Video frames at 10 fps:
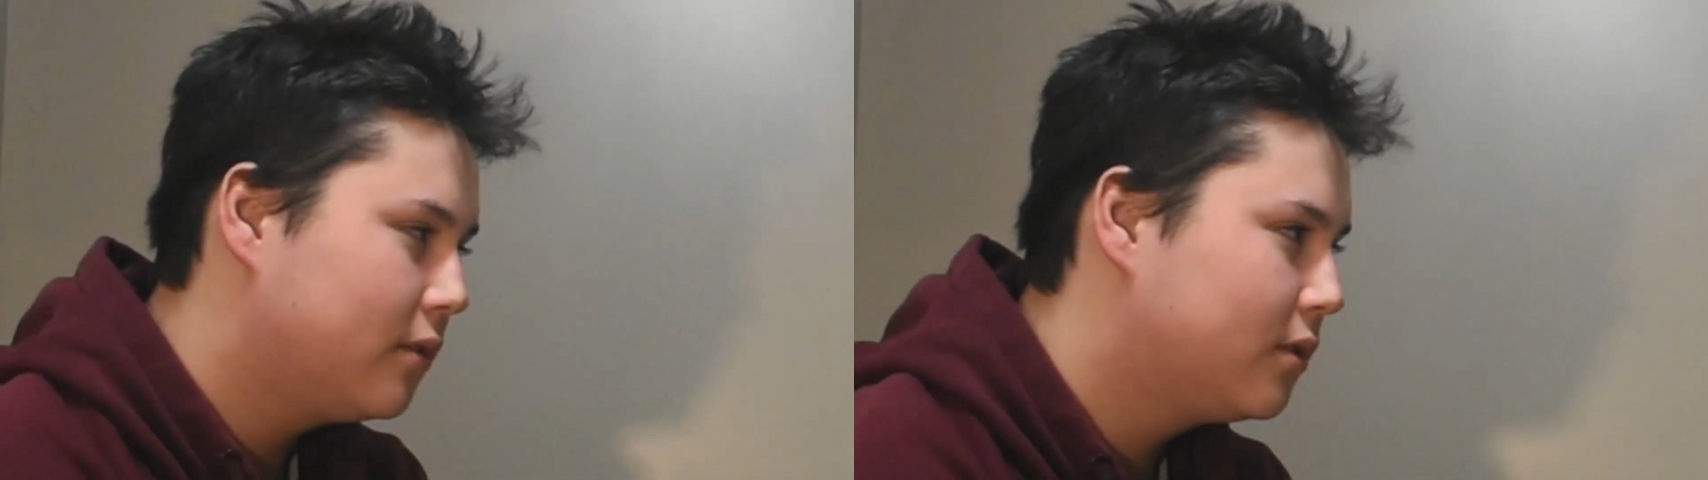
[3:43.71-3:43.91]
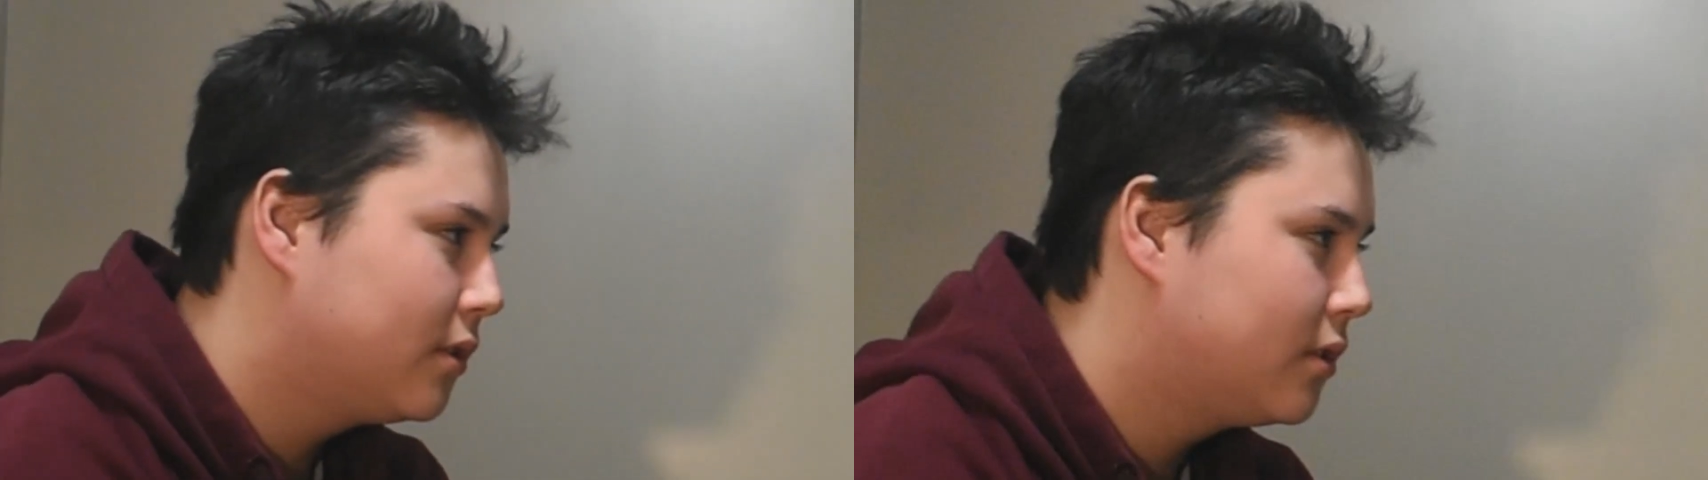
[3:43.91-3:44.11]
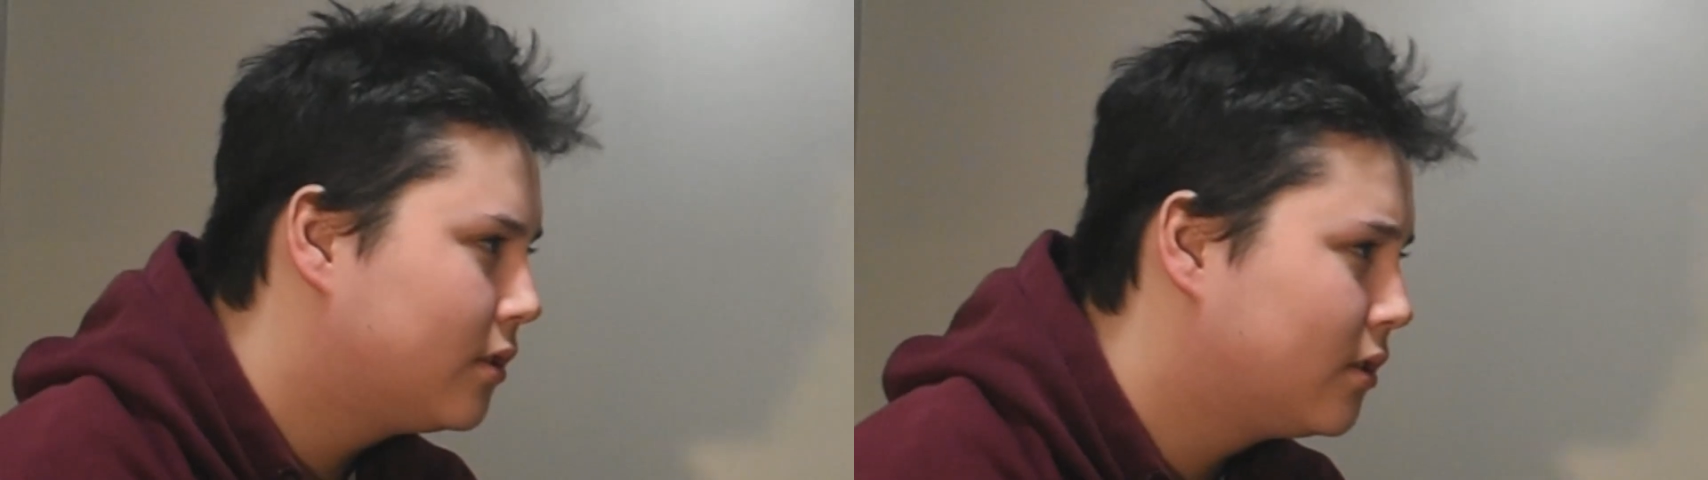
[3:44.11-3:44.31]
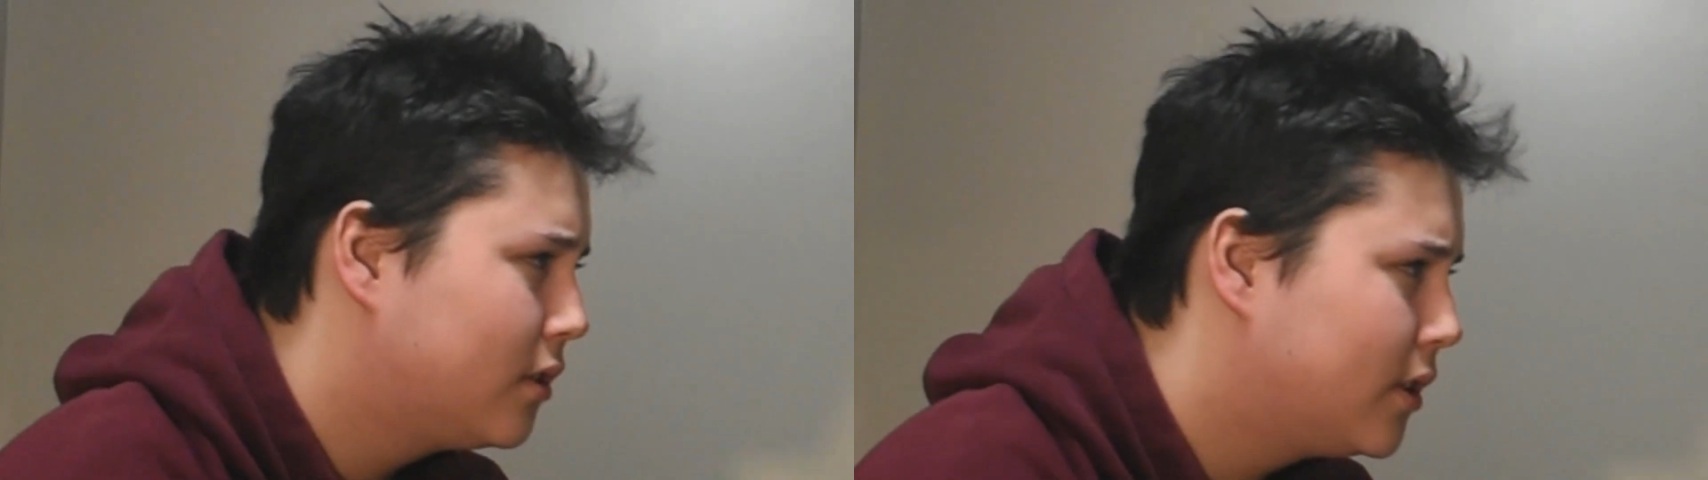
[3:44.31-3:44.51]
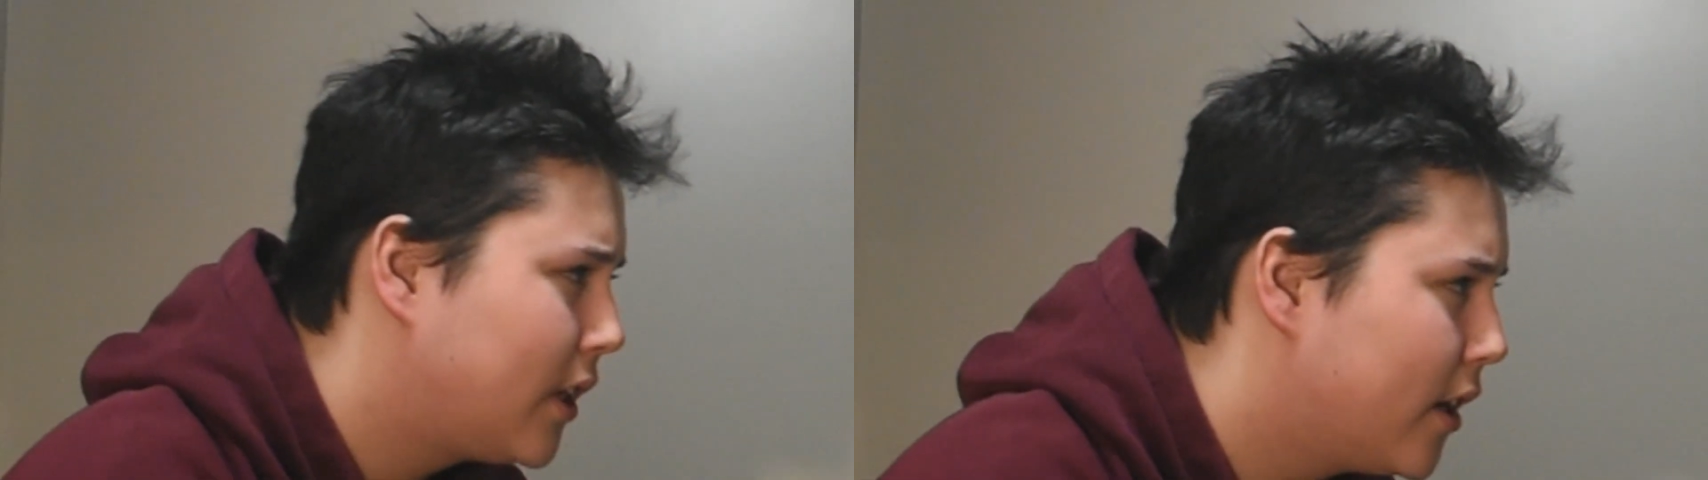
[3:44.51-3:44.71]
I think I
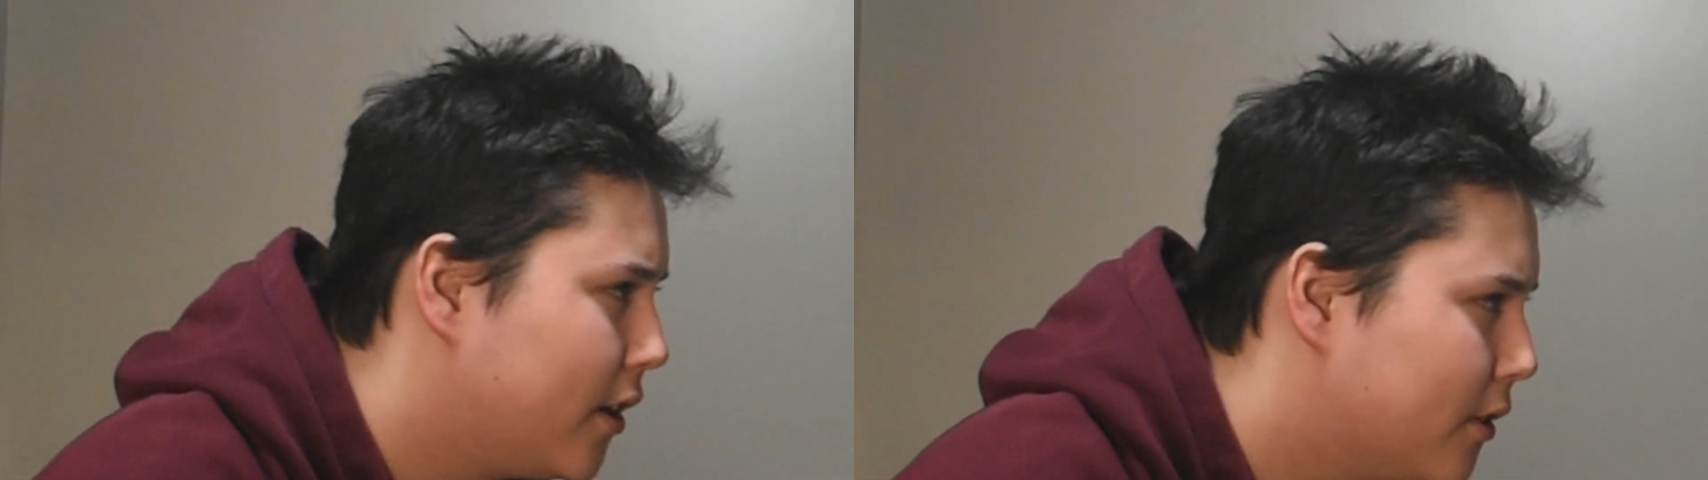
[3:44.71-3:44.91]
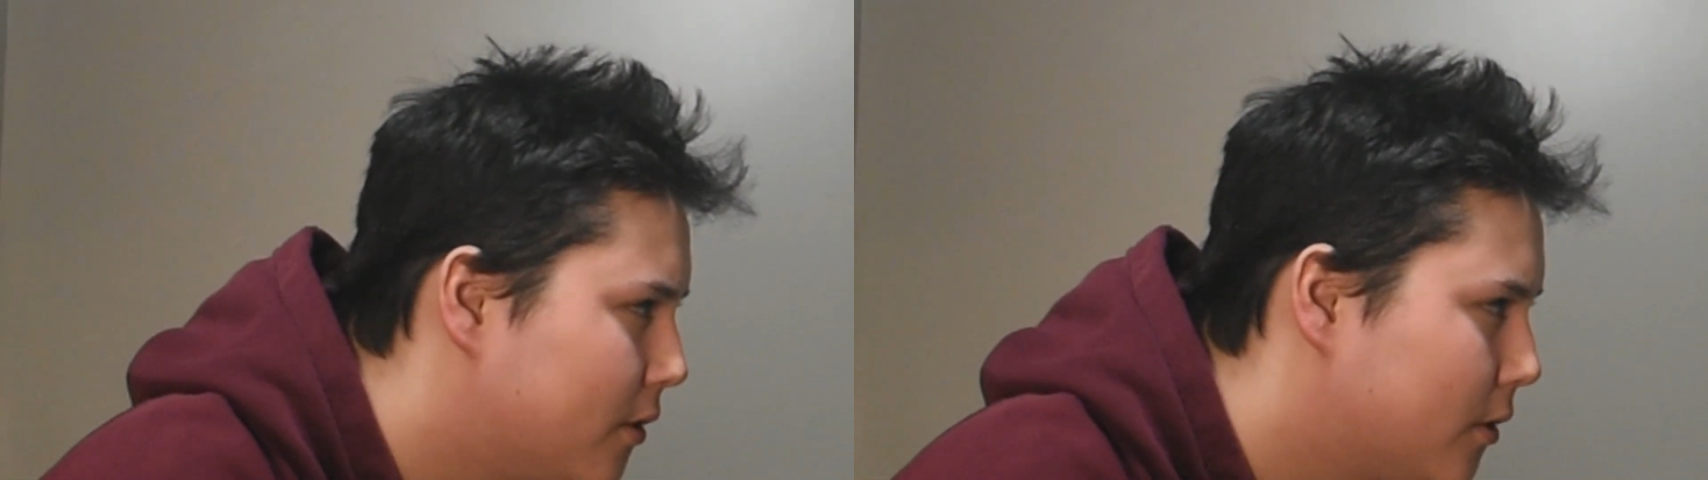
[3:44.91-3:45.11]
was 10